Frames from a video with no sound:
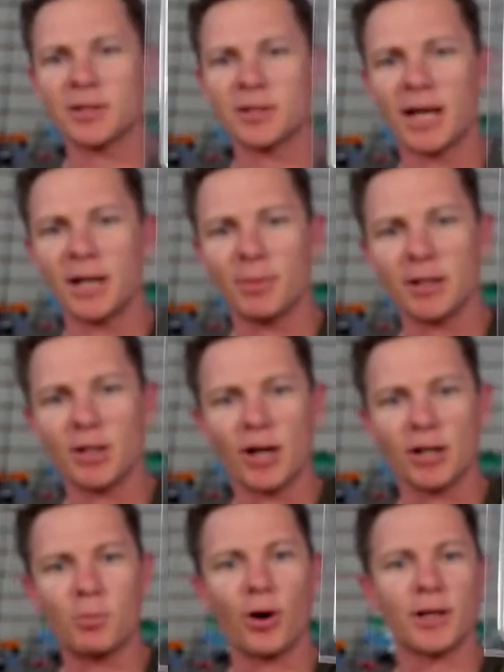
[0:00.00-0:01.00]
outside and my
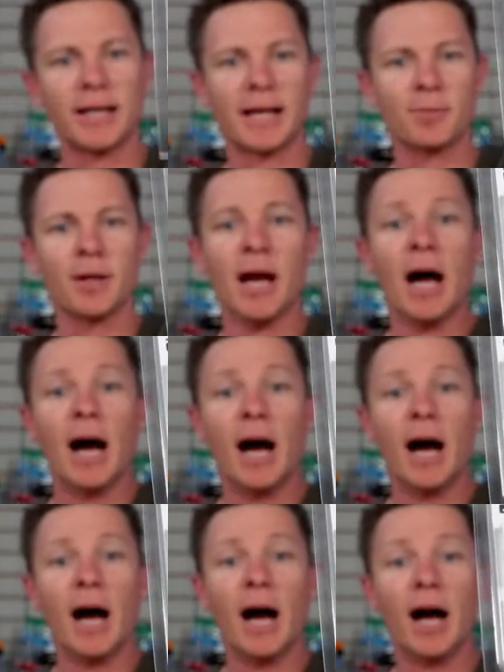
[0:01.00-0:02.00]
dog's barking at them.
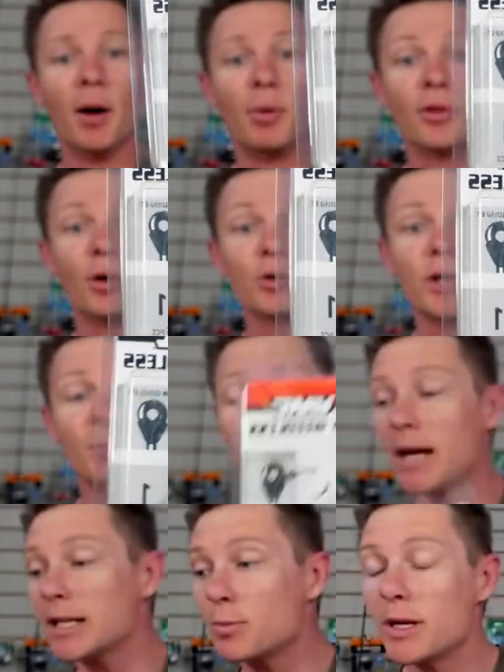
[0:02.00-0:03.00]
But they're going to
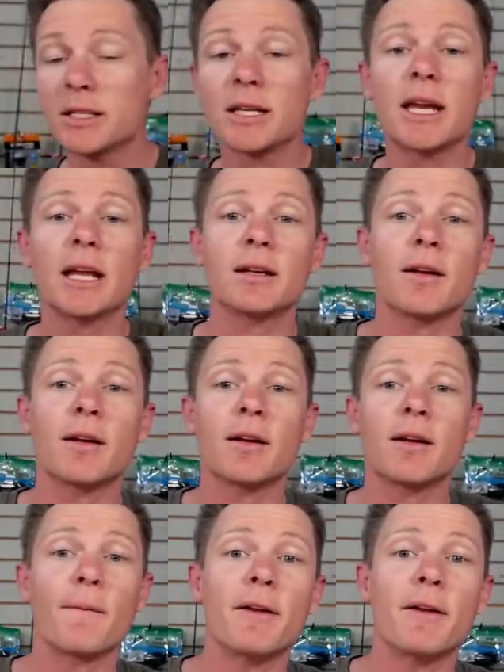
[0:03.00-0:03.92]
be nice because, again,